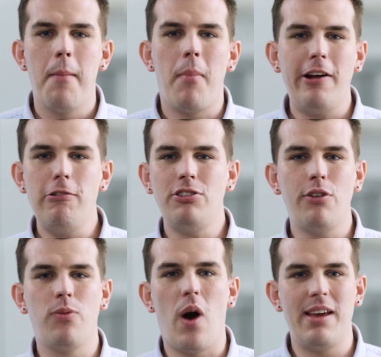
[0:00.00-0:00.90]

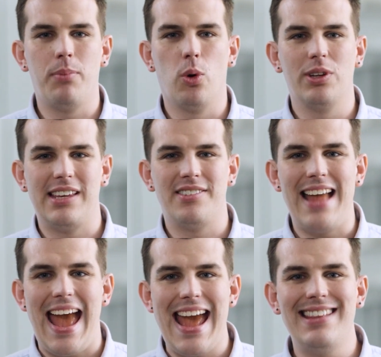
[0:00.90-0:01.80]
Microsoft Whiteboard is
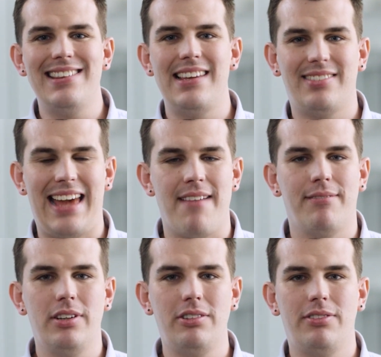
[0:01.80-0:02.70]
an endless
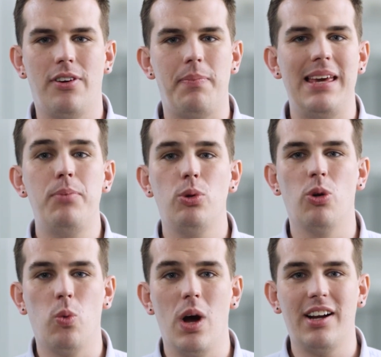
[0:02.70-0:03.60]
canvas for people
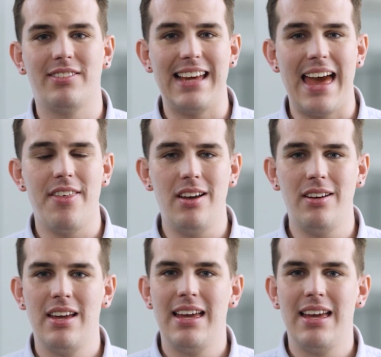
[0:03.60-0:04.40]
to work together